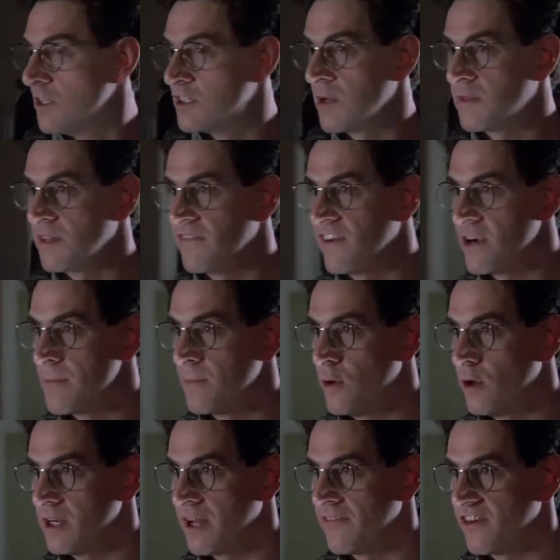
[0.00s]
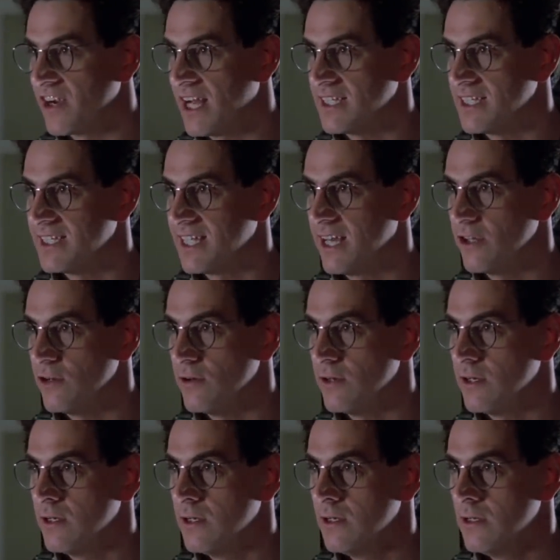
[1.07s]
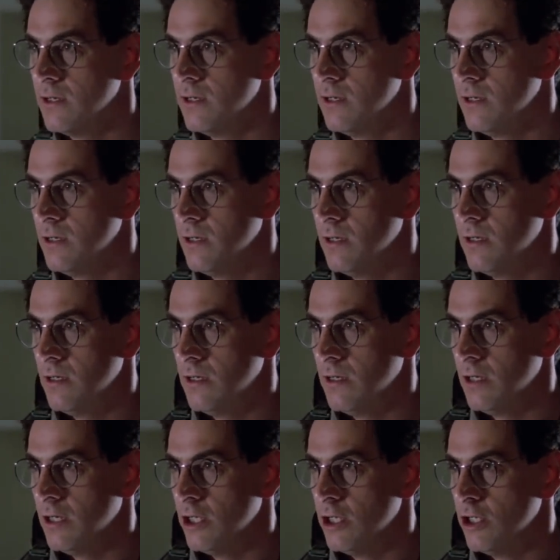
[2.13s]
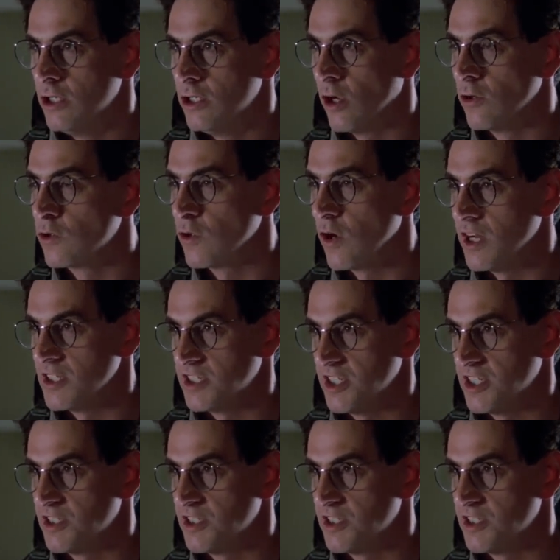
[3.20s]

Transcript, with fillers: There's something very important I forgot to tell you. What? Don't cross the